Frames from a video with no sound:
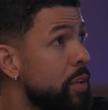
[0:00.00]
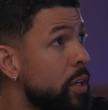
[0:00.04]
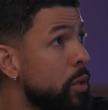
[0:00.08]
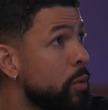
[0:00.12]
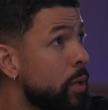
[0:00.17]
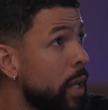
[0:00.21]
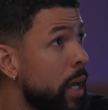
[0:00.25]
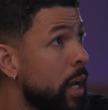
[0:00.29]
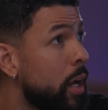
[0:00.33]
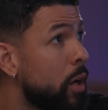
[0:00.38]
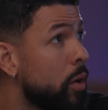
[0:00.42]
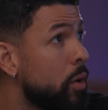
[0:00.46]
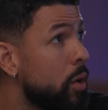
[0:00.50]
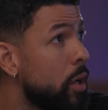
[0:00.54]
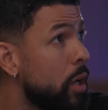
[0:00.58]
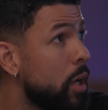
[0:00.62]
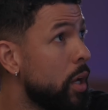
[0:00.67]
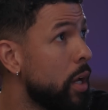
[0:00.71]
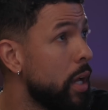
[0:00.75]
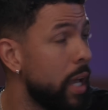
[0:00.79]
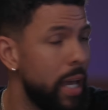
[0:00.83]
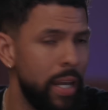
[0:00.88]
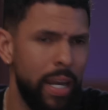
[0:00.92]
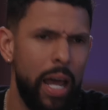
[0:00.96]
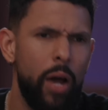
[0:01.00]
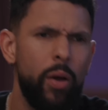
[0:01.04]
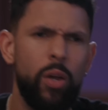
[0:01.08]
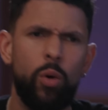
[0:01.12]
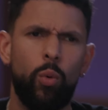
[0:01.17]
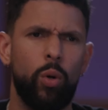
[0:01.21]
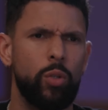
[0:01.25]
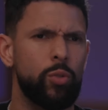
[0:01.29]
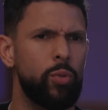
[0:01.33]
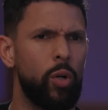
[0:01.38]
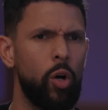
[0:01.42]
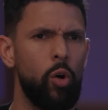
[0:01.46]
Phil now. And now he
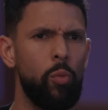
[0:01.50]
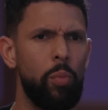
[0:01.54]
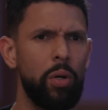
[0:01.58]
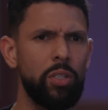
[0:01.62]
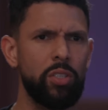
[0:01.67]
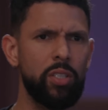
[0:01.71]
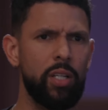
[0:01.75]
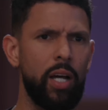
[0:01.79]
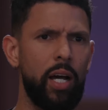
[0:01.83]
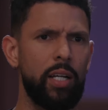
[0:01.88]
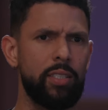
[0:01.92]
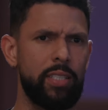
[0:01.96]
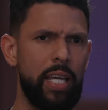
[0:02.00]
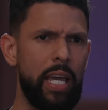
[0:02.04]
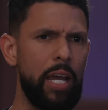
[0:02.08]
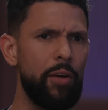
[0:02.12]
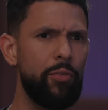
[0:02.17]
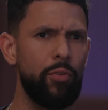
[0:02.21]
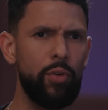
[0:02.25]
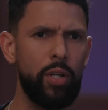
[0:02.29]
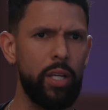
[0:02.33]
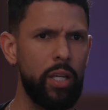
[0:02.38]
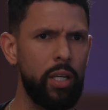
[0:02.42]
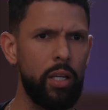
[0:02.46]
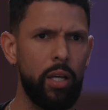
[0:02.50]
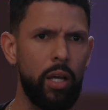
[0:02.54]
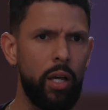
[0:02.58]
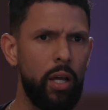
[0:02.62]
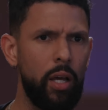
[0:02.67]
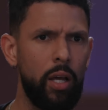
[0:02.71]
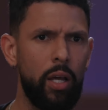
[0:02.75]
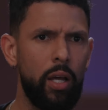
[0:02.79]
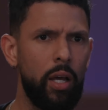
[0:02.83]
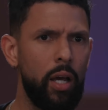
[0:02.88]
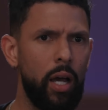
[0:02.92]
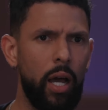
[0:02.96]
works with a whole bunch of guys. Anthony,
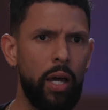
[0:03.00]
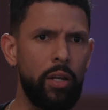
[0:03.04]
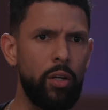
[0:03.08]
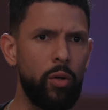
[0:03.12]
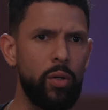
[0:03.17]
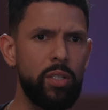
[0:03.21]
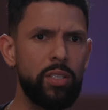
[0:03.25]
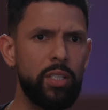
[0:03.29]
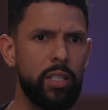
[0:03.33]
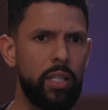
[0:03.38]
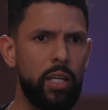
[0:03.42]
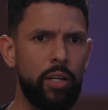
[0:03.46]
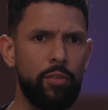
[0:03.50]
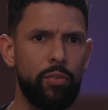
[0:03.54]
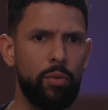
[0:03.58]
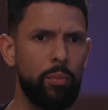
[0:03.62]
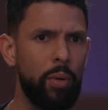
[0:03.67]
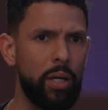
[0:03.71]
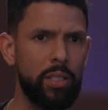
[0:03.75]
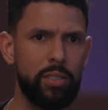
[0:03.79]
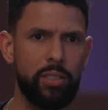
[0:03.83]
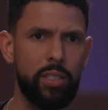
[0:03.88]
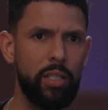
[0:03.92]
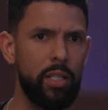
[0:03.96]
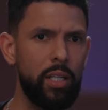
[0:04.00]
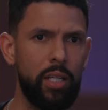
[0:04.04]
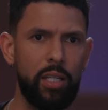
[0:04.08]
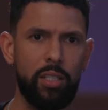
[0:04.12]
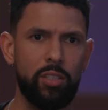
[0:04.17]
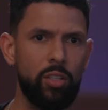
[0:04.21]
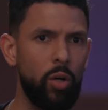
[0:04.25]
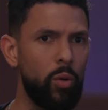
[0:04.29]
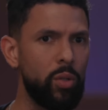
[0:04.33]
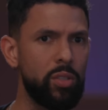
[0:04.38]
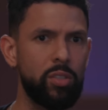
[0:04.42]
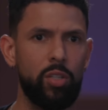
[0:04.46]
I know he's a kid from my city.
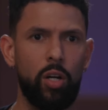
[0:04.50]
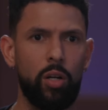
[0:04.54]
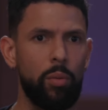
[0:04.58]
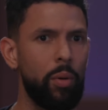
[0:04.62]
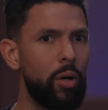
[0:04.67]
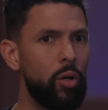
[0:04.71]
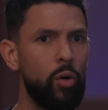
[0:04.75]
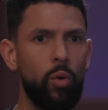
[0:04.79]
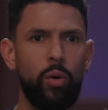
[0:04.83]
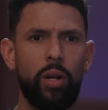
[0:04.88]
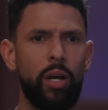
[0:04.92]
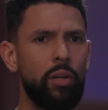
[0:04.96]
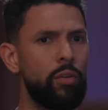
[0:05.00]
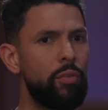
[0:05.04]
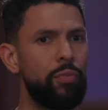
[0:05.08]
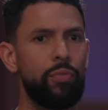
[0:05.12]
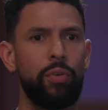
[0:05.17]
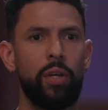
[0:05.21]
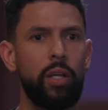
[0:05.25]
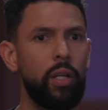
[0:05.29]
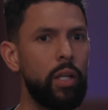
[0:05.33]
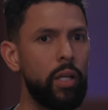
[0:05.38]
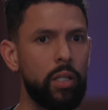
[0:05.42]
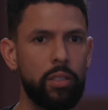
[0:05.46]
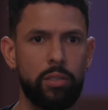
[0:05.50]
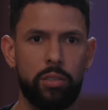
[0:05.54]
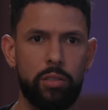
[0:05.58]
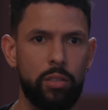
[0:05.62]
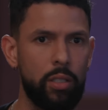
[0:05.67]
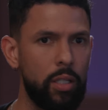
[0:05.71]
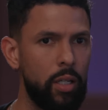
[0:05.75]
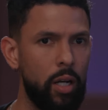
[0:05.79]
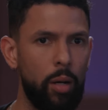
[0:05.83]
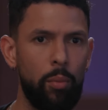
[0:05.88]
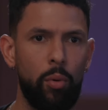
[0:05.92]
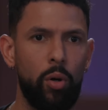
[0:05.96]
He's always talking about going out to Phoenix,
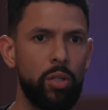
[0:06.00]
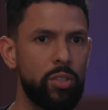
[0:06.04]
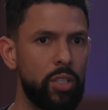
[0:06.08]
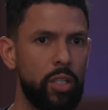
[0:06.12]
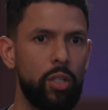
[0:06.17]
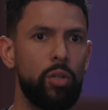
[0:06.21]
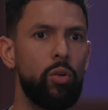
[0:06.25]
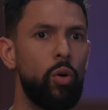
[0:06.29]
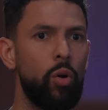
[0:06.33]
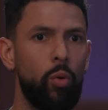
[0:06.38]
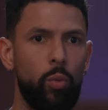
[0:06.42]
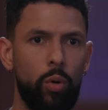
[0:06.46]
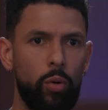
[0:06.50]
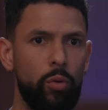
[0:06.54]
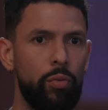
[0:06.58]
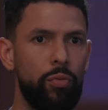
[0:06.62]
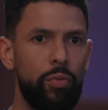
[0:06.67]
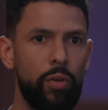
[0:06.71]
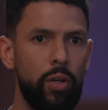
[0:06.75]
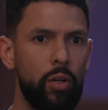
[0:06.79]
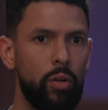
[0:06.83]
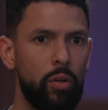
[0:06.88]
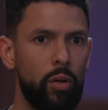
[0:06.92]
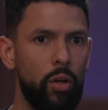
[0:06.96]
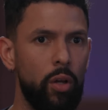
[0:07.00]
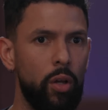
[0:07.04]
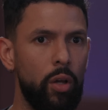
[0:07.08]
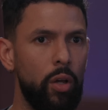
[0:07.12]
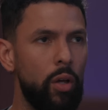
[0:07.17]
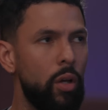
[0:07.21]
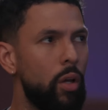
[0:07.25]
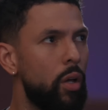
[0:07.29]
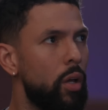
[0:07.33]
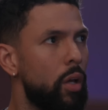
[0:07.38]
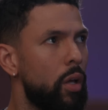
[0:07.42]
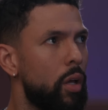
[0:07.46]
and I'm always like, you're going to work with Phil.
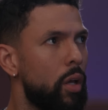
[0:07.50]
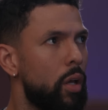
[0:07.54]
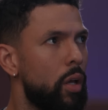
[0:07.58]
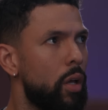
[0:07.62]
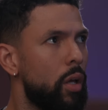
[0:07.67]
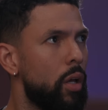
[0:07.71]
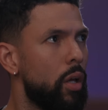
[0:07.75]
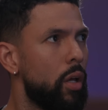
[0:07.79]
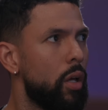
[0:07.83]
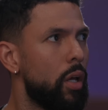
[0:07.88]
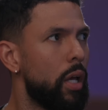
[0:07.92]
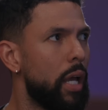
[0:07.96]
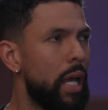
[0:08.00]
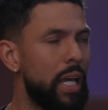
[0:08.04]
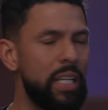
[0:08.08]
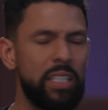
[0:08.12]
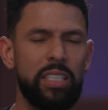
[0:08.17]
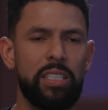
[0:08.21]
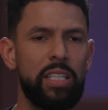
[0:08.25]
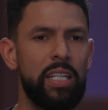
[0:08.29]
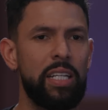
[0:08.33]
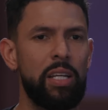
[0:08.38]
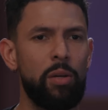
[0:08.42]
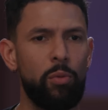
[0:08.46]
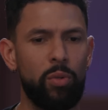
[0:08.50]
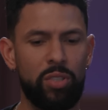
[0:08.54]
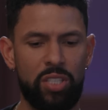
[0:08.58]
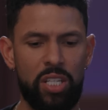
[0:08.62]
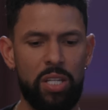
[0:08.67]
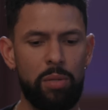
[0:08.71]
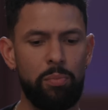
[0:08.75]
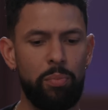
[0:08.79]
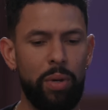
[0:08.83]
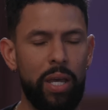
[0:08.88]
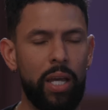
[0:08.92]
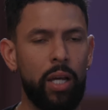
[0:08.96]
Was
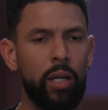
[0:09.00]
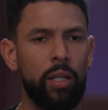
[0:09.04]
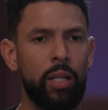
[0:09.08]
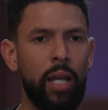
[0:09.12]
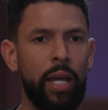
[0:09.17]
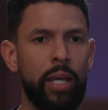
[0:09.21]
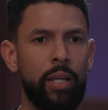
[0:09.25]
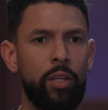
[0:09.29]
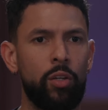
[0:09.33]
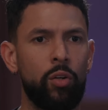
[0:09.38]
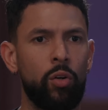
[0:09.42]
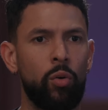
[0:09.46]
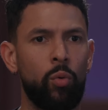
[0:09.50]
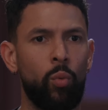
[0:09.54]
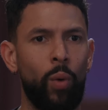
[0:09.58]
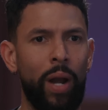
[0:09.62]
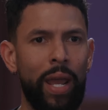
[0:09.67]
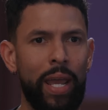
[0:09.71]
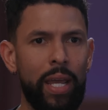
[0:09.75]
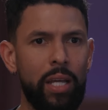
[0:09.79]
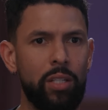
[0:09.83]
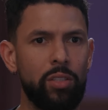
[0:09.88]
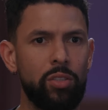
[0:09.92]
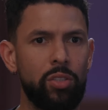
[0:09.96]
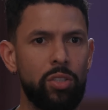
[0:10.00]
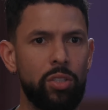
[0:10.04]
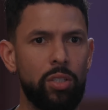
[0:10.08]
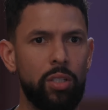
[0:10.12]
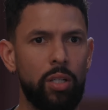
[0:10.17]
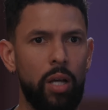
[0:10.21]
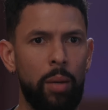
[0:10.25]
he big in like your range?